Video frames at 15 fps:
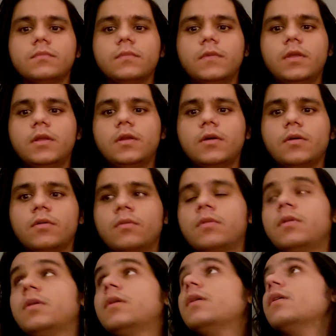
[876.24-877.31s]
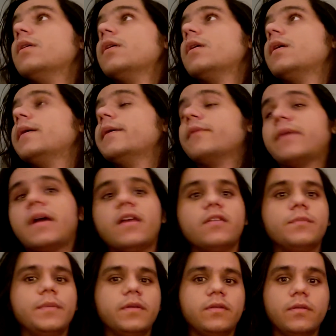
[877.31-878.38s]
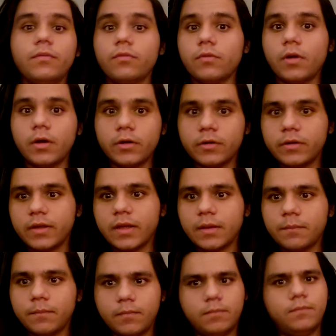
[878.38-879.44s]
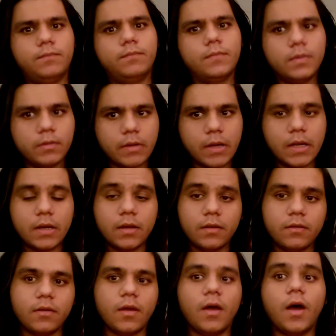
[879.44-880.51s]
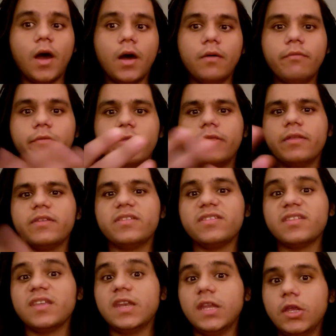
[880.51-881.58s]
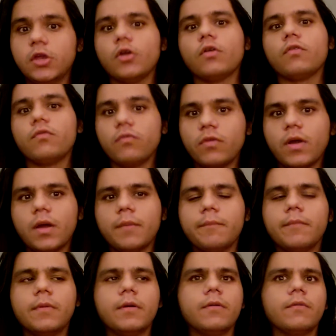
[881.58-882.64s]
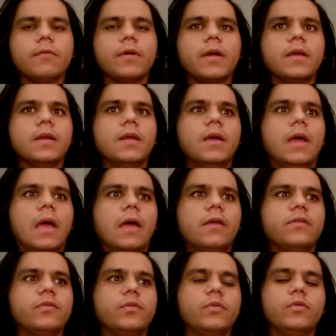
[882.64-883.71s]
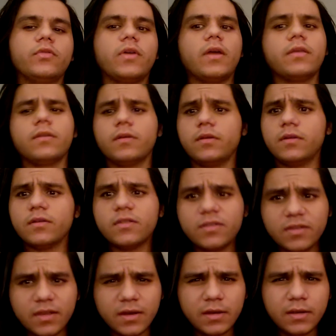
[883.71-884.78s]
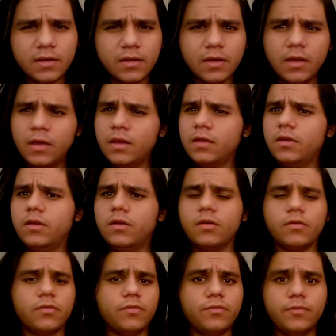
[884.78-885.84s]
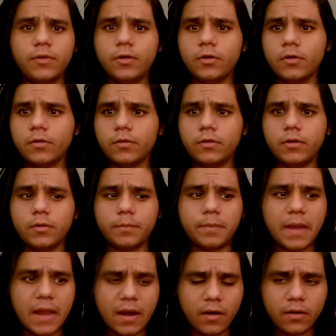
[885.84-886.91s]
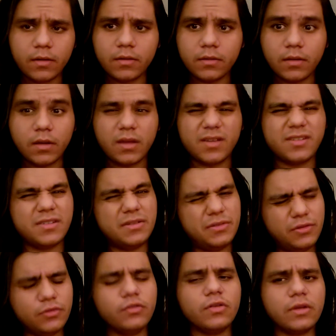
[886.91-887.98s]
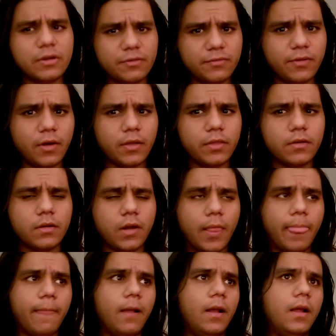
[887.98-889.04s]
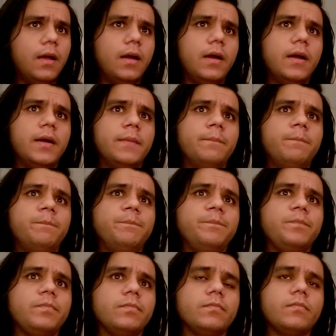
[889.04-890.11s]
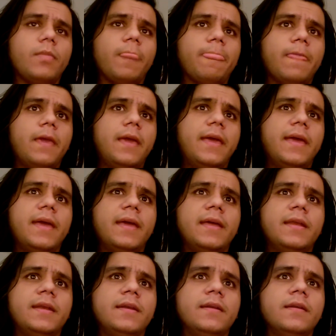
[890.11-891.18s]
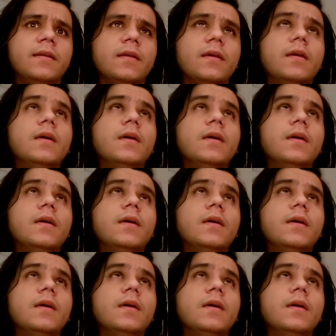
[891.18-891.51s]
you know, Erasmus of Rotterdam, right? Uh, of the city you're from, right? So it was either your city, your your your parent, actually usually your father, um, and